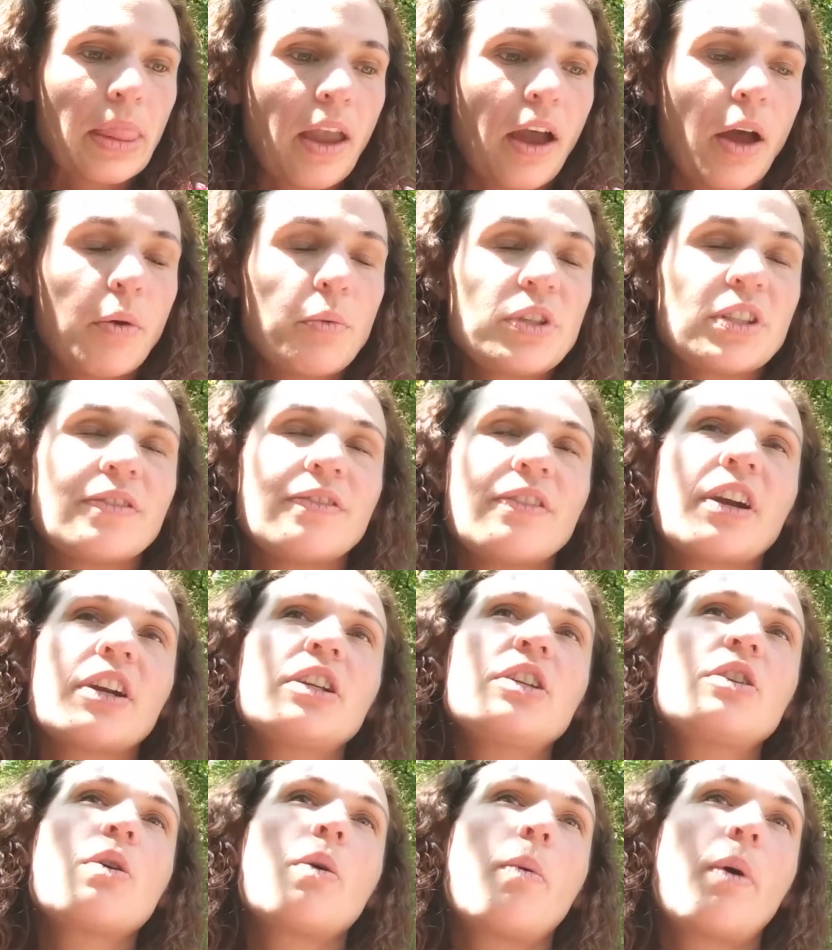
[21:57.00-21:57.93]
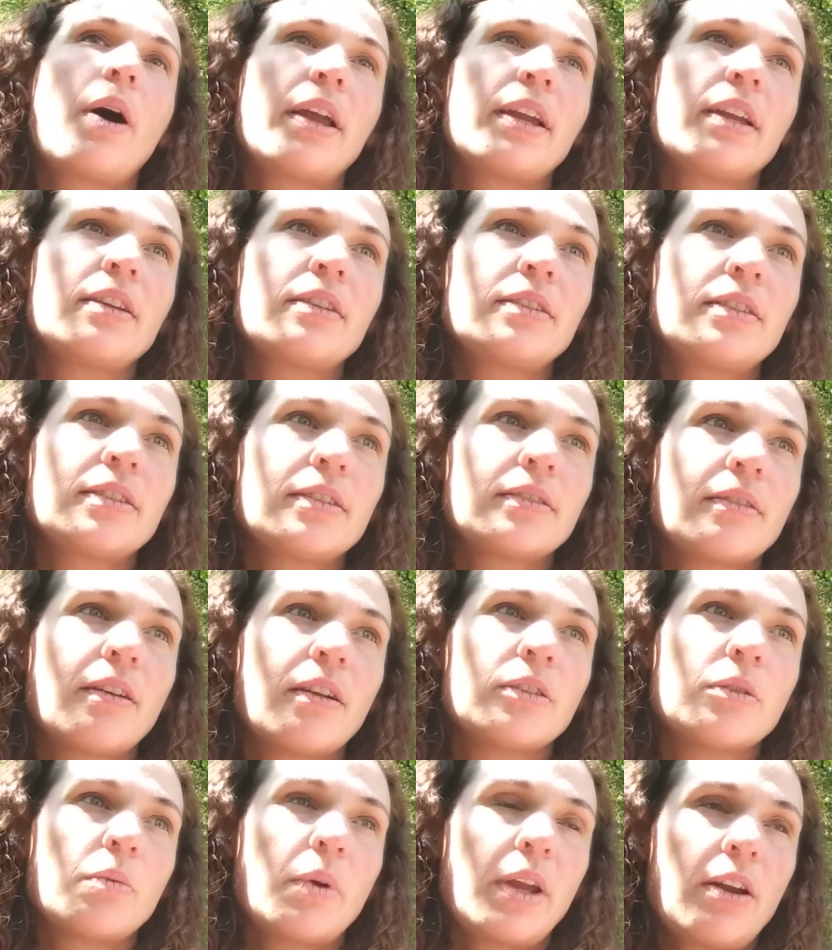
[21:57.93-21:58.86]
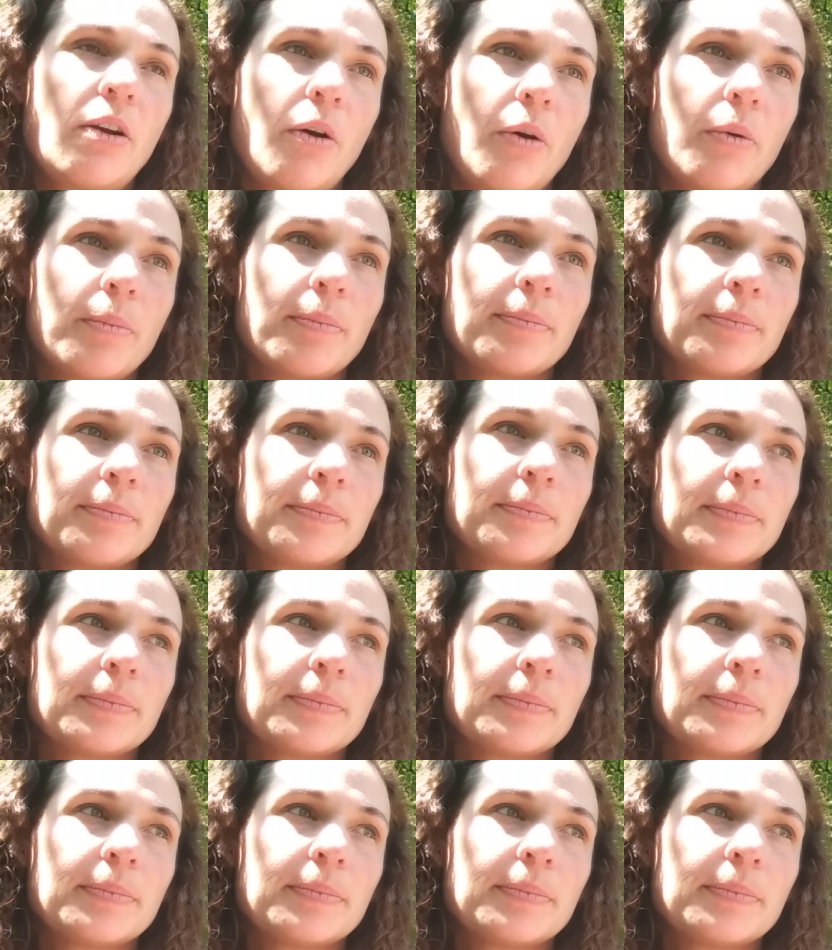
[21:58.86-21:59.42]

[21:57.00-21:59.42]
I was very quiet on the way home.